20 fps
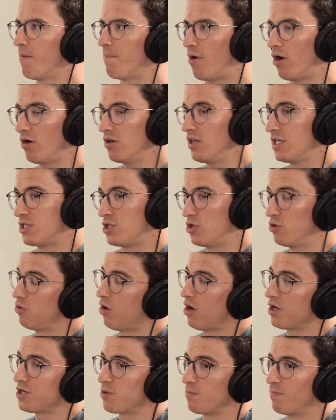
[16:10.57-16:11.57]
Partly
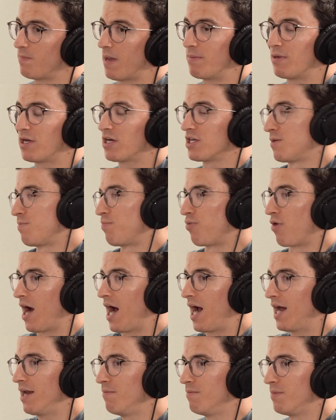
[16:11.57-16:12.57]
too, also maybe because of
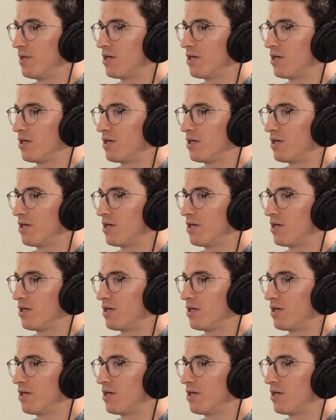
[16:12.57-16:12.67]
pride,